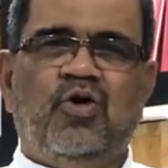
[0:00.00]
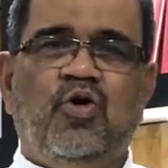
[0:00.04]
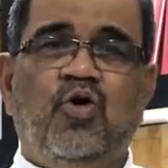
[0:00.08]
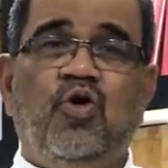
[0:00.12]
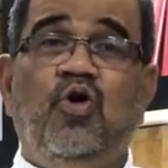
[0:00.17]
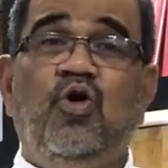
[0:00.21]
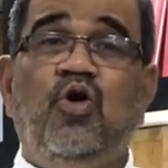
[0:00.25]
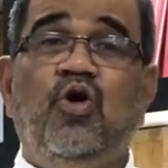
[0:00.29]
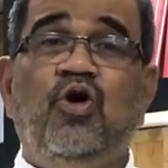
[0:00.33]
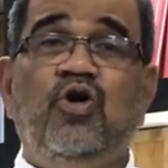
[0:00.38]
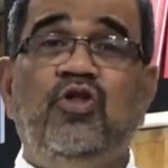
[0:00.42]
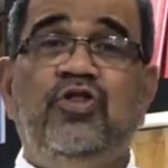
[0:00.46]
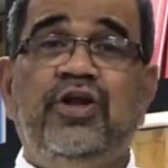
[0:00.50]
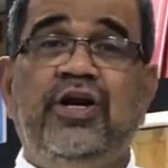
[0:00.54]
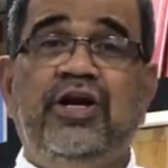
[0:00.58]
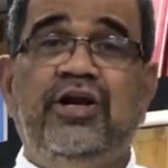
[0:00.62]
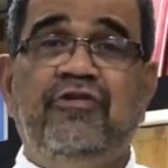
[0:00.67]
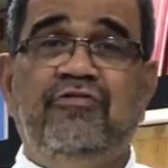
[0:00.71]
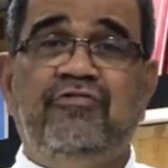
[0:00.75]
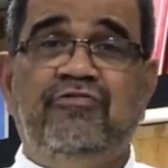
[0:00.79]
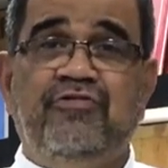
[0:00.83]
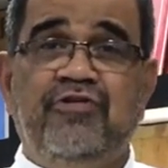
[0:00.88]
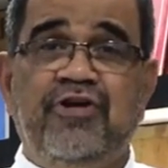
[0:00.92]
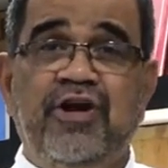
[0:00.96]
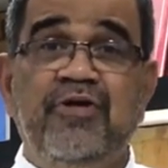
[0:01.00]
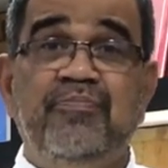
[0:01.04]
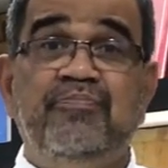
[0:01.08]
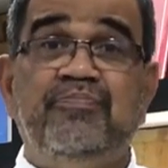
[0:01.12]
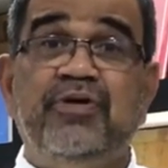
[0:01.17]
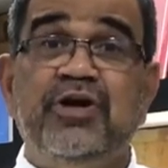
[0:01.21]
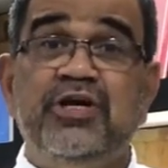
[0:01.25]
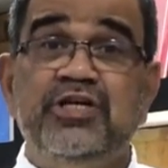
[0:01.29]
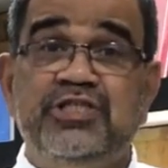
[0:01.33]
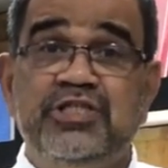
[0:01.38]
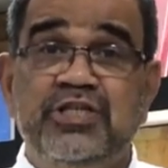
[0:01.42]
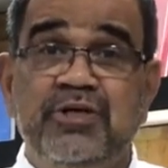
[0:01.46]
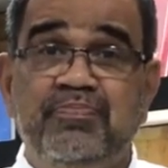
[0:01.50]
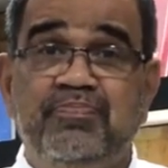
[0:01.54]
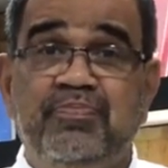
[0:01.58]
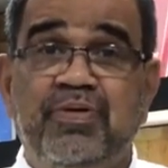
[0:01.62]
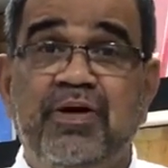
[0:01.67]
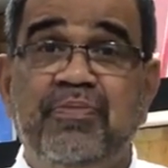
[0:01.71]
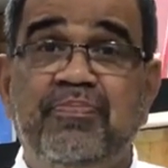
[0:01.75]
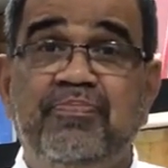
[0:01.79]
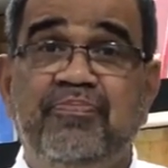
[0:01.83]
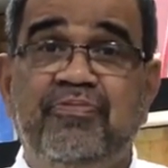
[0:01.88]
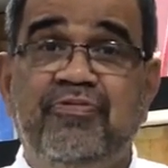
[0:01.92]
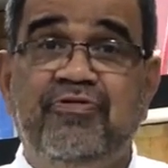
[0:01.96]
all the different
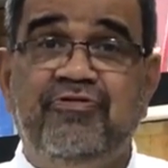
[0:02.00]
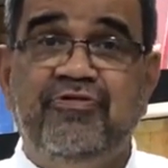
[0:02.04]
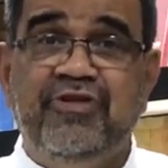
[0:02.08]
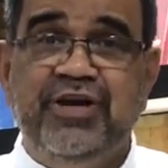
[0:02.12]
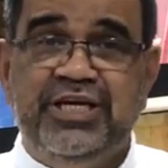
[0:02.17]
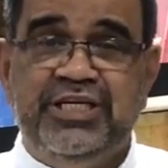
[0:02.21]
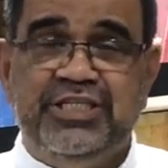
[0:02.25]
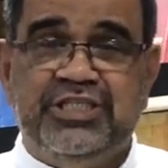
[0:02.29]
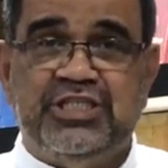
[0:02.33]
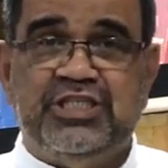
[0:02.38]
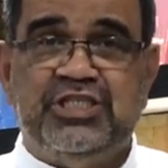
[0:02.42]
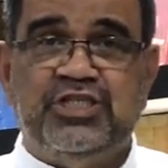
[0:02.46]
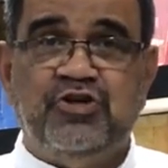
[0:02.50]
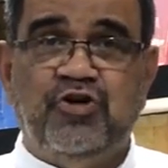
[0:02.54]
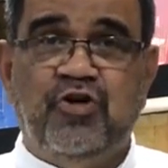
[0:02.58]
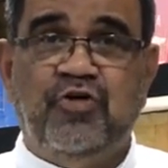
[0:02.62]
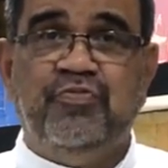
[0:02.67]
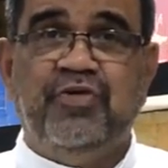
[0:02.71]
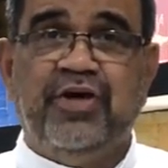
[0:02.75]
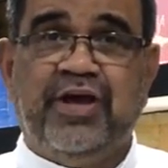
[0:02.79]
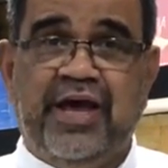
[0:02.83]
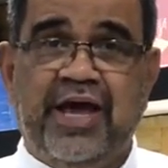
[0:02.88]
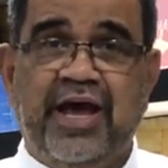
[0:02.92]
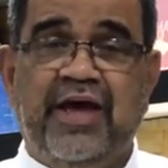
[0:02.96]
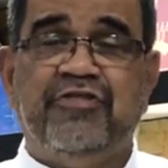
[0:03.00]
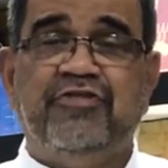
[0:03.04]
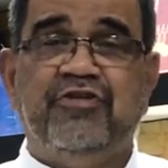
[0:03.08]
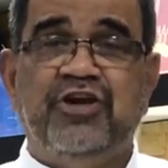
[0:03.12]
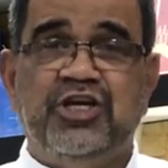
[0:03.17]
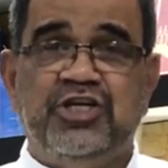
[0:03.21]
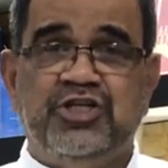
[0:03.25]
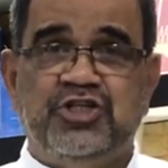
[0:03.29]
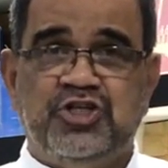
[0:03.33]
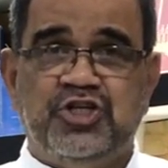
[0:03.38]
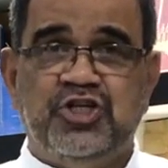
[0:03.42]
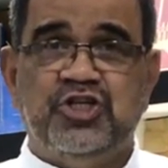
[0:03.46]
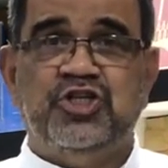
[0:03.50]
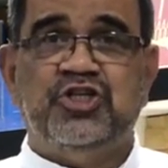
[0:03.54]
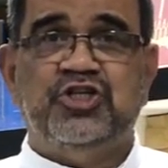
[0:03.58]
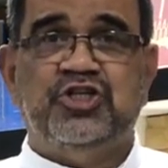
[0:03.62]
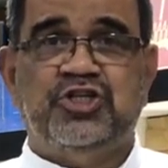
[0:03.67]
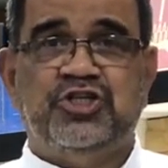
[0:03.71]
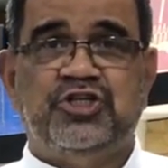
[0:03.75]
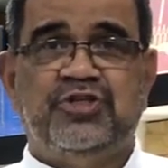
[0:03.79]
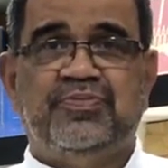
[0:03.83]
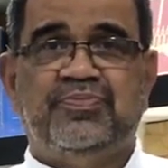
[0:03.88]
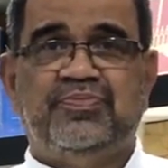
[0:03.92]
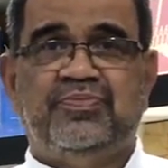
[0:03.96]
principal feasts of the Catholic
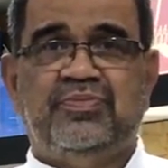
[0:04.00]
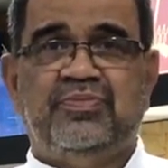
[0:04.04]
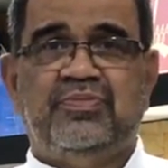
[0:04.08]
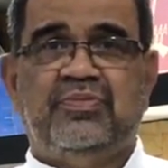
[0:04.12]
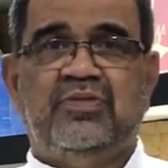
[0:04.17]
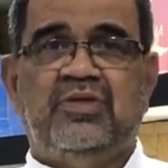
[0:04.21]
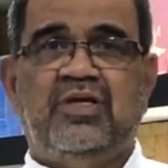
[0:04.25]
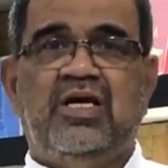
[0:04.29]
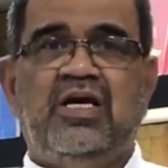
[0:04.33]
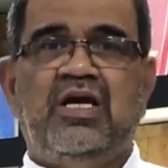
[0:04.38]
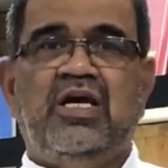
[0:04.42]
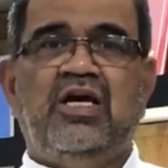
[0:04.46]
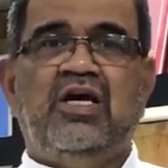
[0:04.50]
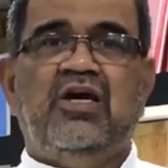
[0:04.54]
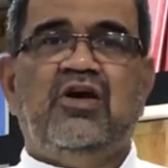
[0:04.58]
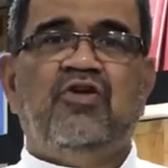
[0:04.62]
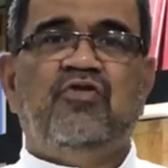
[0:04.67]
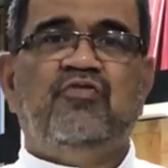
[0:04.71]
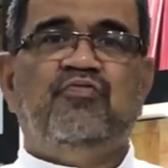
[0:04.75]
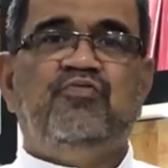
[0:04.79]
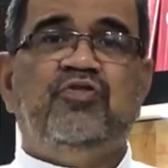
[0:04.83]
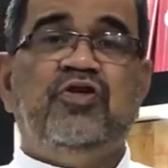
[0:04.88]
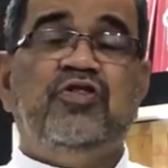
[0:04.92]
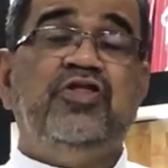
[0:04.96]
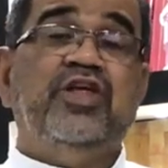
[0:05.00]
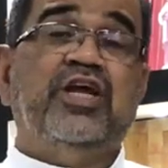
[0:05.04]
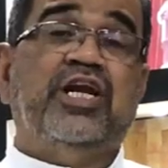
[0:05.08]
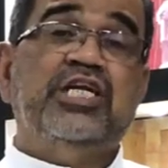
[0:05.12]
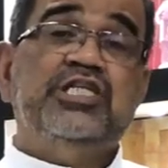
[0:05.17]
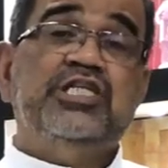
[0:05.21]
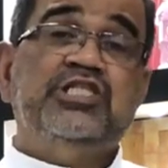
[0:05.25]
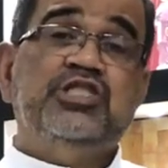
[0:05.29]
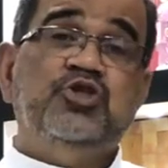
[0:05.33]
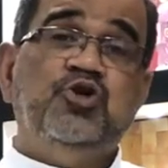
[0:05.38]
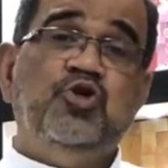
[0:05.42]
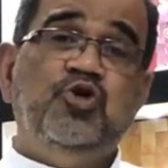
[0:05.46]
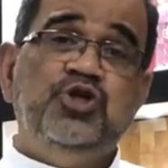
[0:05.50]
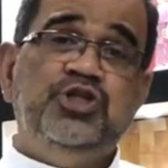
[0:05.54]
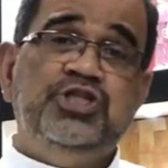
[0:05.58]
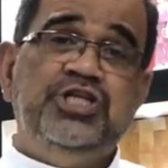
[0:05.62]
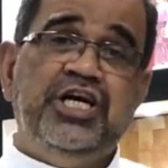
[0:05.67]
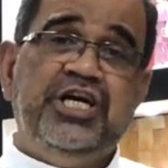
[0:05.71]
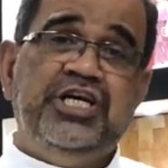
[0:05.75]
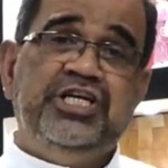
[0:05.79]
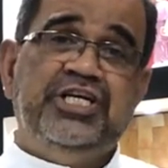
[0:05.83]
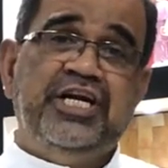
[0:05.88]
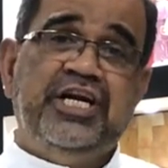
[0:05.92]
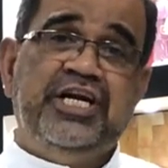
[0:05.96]
Church with their
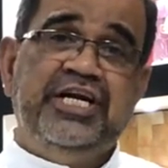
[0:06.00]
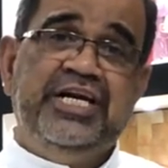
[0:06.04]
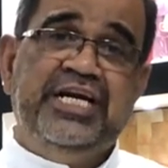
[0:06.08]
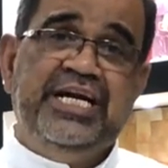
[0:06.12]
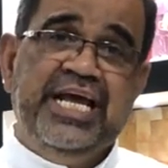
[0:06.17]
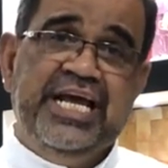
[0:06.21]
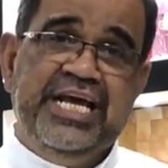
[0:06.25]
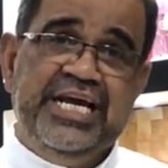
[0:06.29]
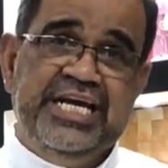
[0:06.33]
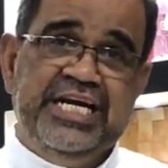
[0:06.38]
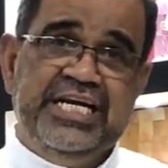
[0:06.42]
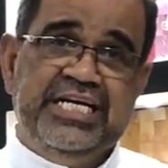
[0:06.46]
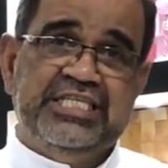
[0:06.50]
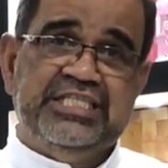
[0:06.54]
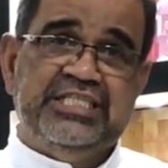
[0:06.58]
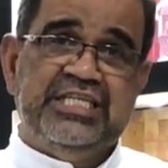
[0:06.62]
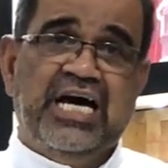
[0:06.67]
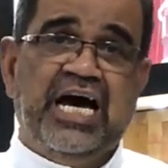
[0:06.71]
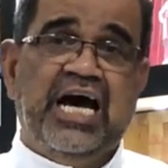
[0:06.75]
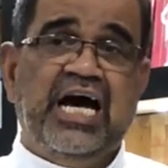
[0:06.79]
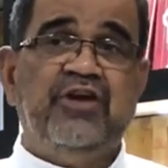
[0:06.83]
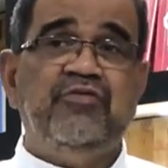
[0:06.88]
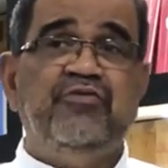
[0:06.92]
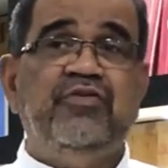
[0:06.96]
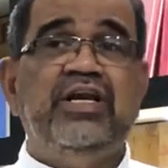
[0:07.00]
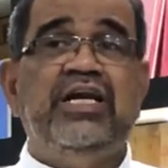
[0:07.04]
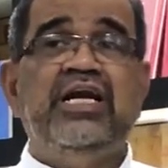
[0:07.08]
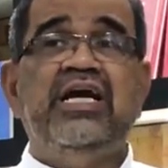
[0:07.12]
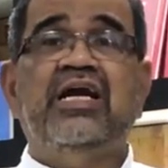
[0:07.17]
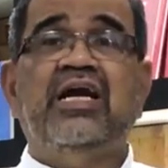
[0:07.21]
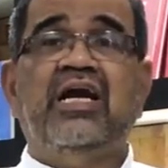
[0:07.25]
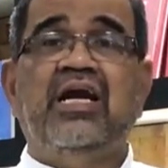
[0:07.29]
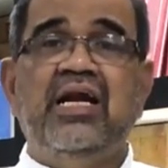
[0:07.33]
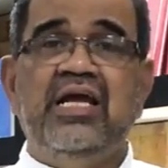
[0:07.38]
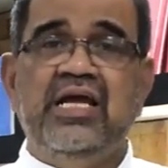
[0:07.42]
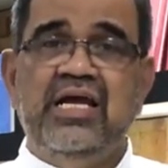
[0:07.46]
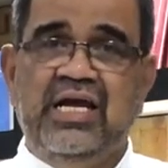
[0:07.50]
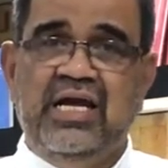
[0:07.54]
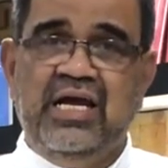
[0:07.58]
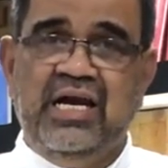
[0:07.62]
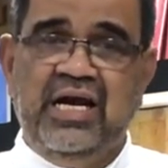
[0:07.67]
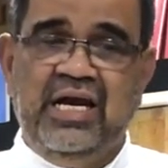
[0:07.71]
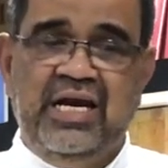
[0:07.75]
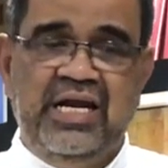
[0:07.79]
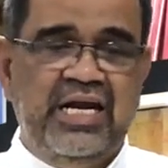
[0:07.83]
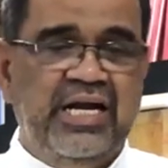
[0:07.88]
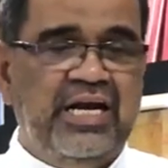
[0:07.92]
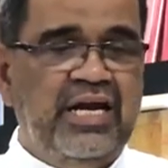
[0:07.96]
associated dates are very
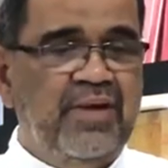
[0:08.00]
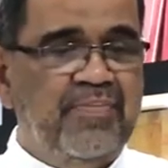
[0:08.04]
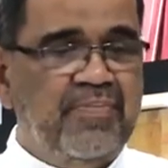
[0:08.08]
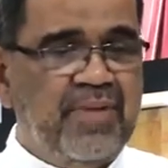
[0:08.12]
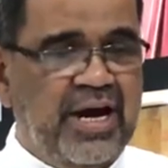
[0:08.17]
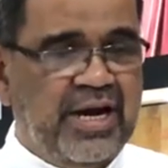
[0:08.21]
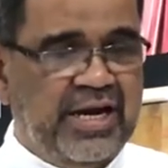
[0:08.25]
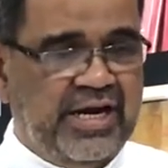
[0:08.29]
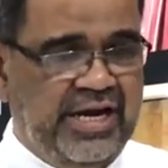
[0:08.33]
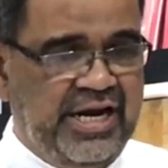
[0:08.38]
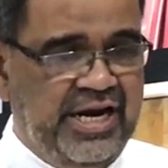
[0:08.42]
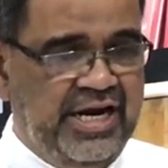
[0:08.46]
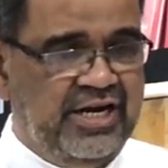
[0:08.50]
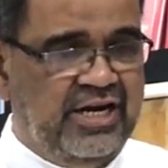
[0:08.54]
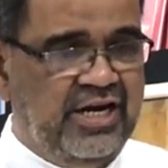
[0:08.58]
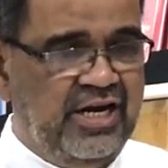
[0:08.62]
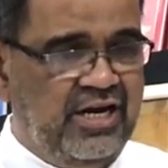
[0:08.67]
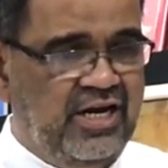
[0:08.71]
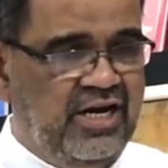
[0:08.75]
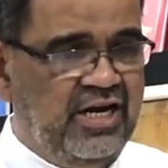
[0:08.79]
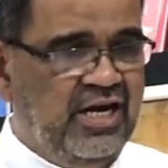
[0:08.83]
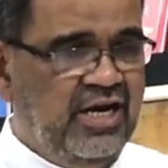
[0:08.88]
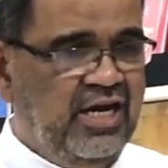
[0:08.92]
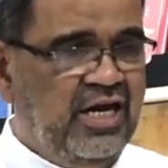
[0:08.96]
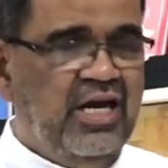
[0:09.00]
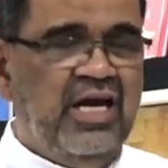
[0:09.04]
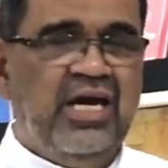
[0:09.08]
clearly demarcated.